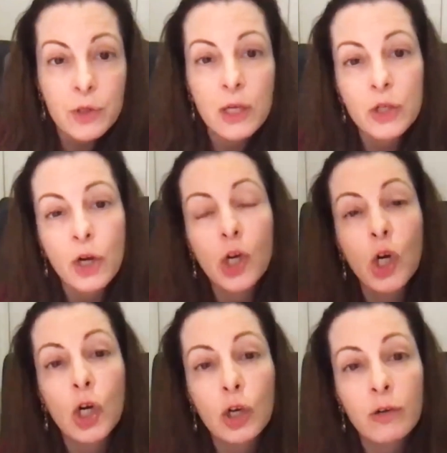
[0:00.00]
Is our
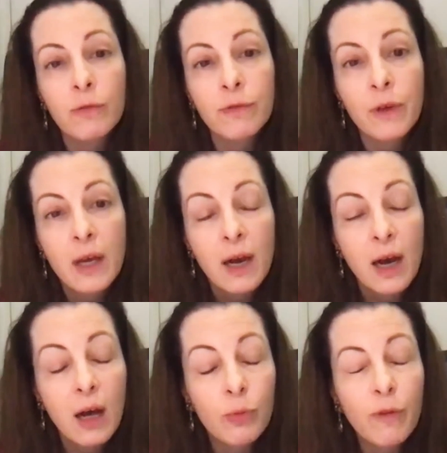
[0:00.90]
curve uh,
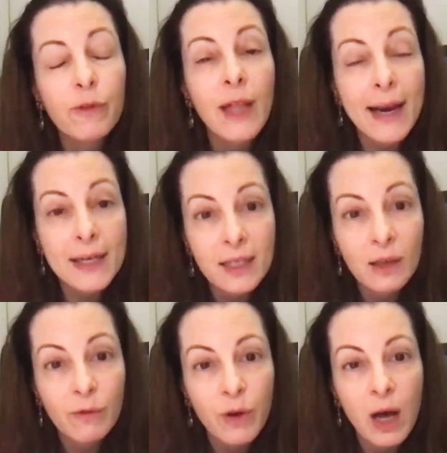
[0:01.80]

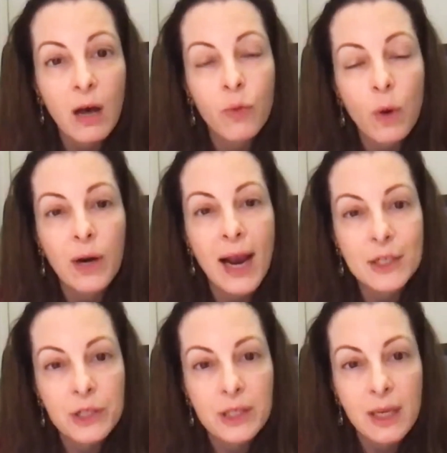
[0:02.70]
reflective of what we're
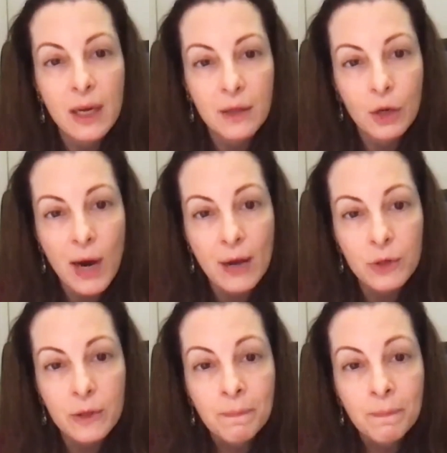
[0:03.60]
actually seeing on the ground?